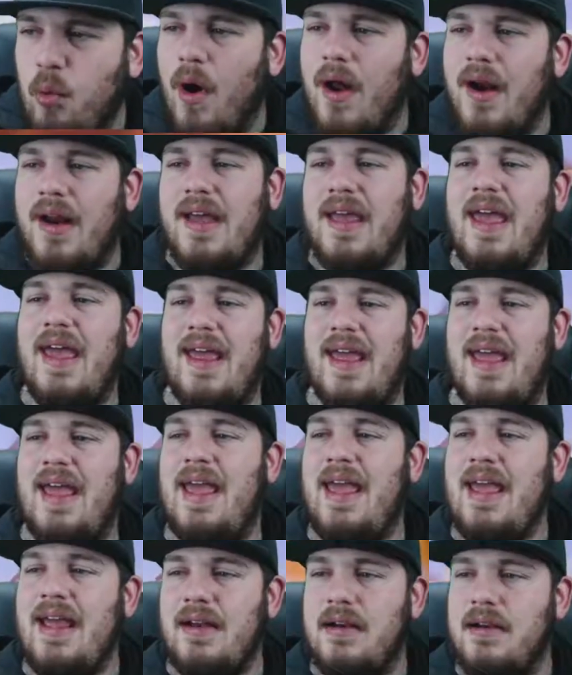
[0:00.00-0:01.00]
want to get
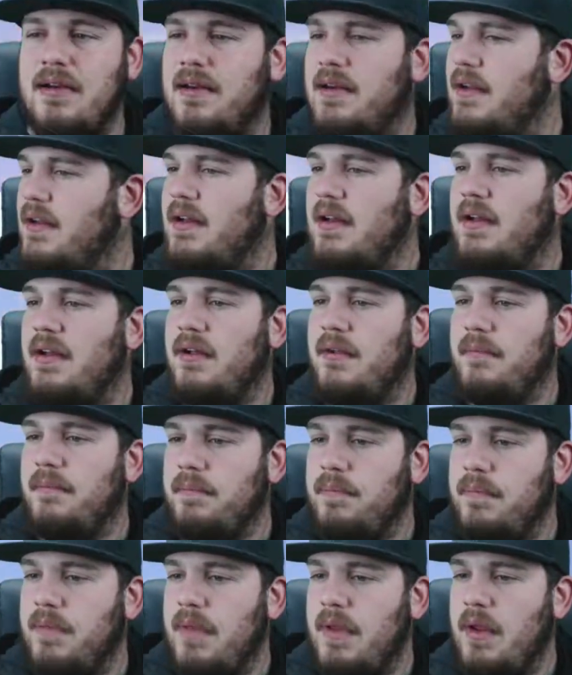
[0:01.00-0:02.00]
hit.
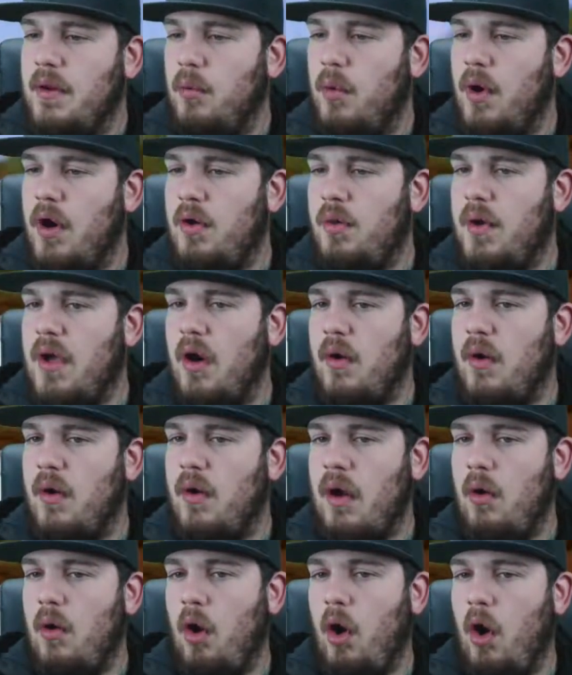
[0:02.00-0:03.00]
Where do we go
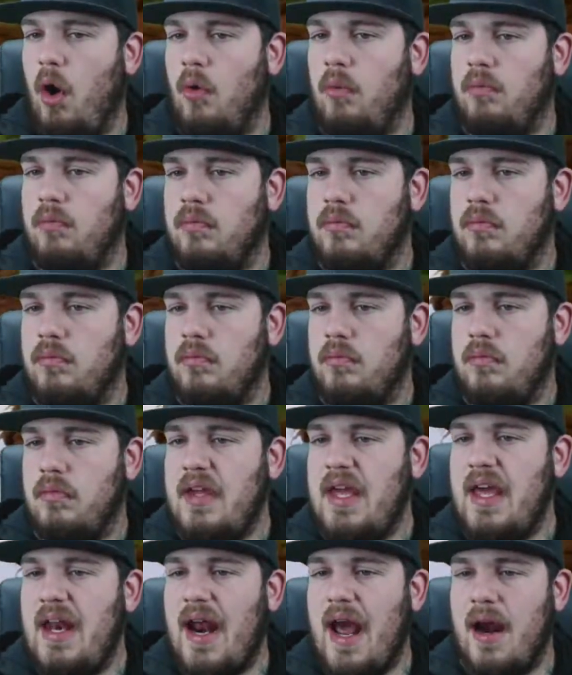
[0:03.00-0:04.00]
now? Oh,
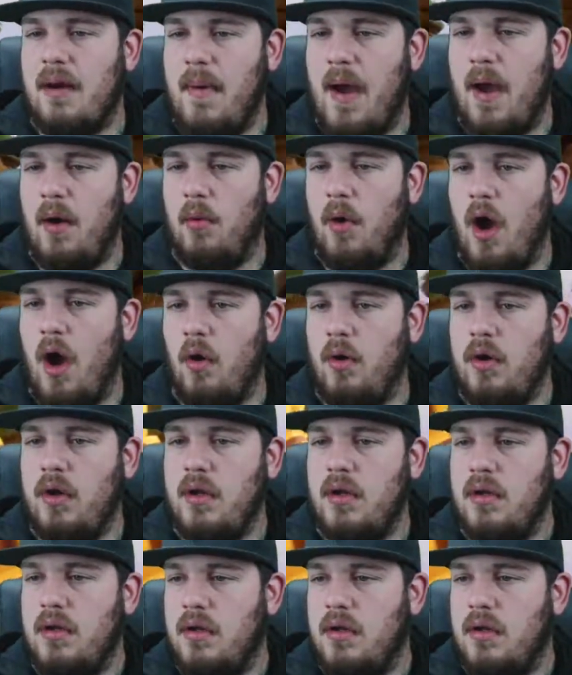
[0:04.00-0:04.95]
get out of my road.